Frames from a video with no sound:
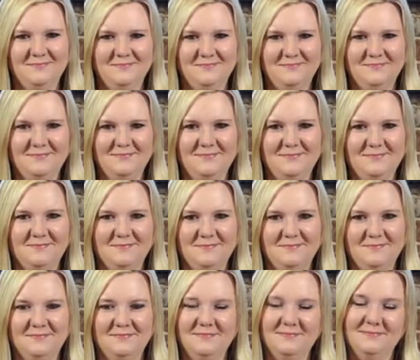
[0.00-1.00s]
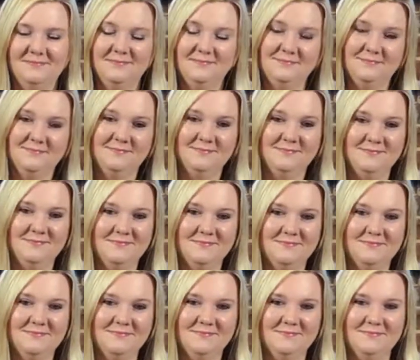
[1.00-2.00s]

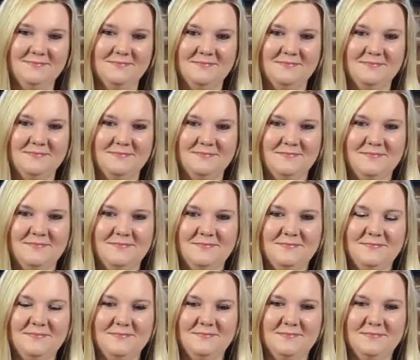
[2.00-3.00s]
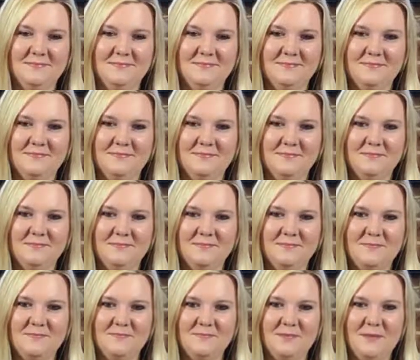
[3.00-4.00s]

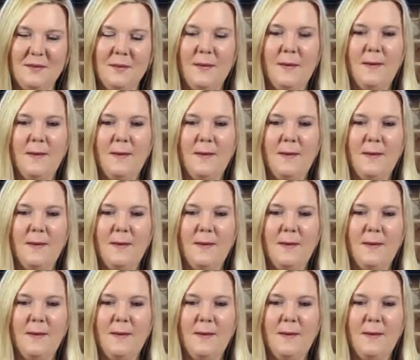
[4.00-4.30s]
No words are spoken by the person on screen.